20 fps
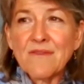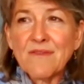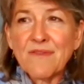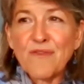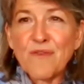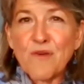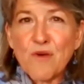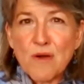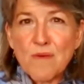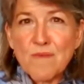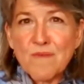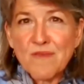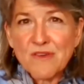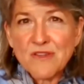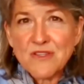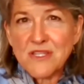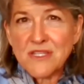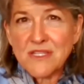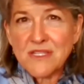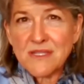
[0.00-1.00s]
it form
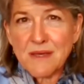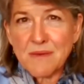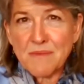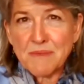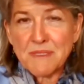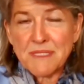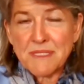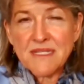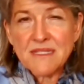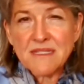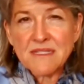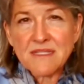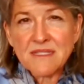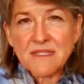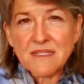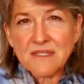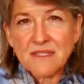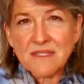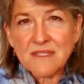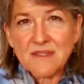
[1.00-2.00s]
versus
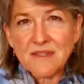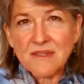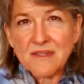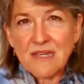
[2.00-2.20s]
substance.